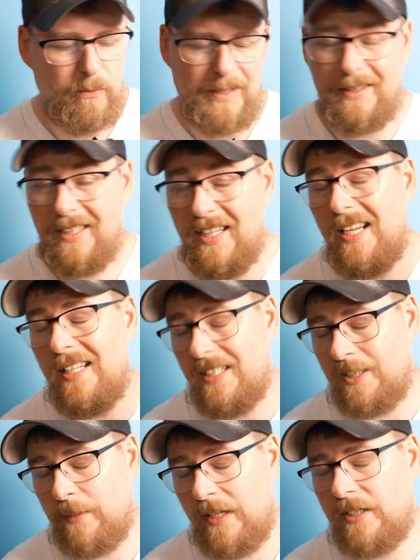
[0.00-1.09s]
Well, it is
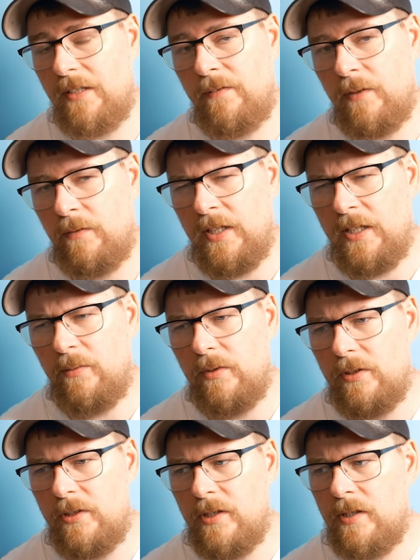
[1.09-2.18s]
expensive. I think it
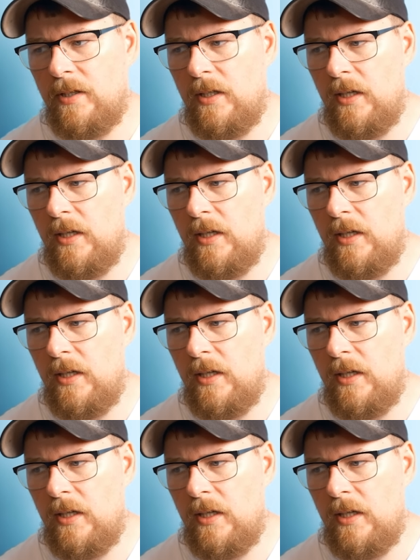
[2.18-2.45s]
was